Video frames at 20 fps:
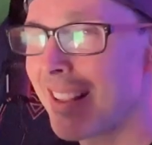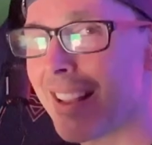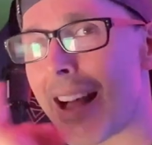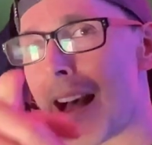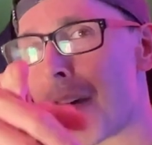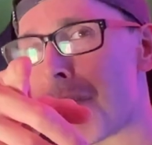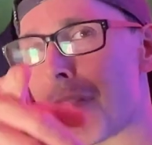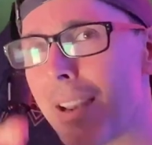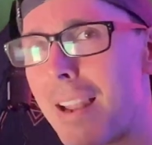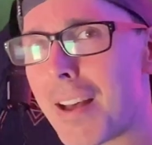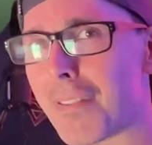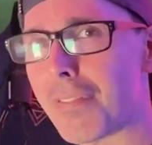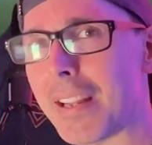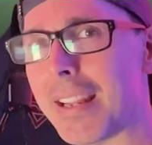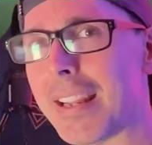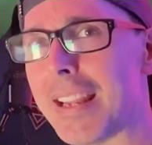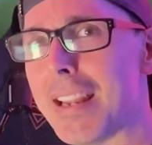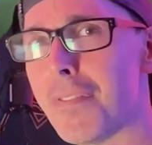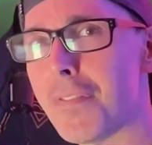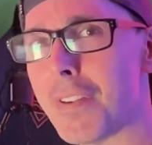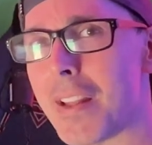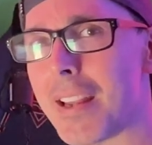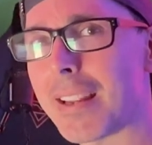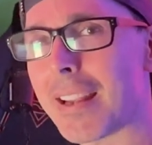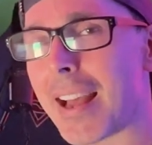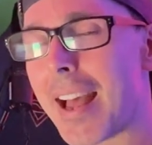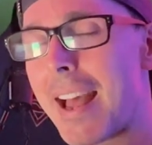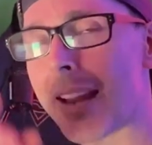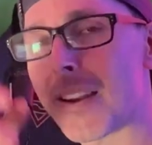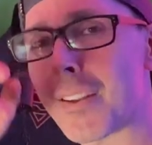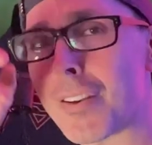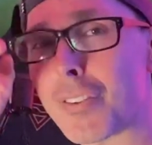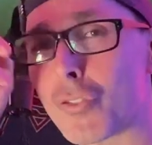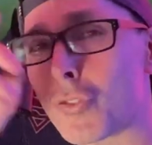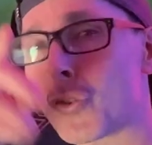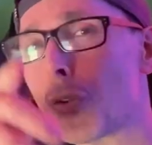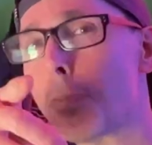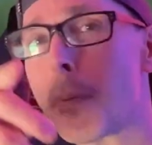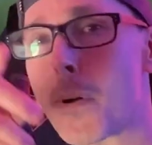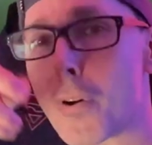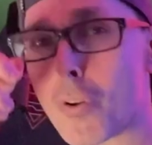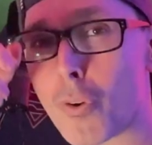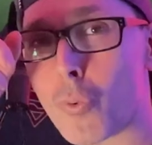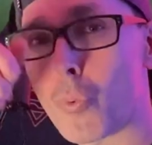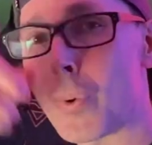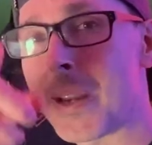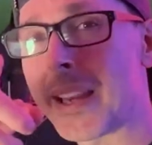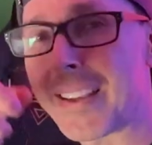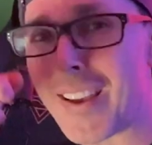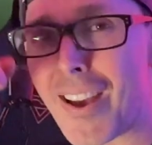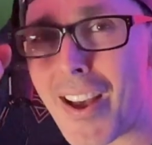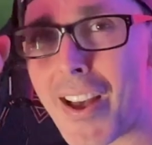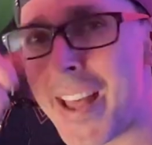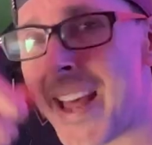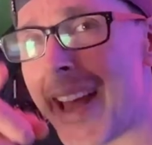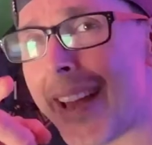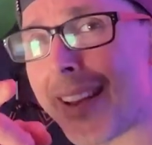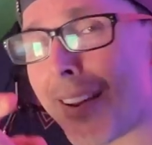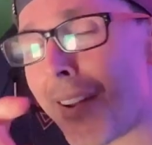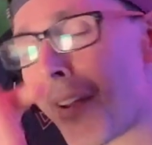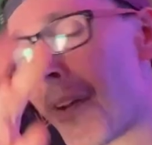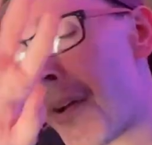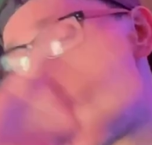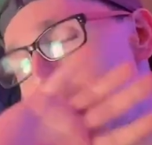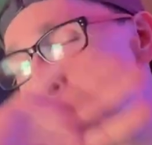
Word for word: Have a lovely evening and a super week ahead.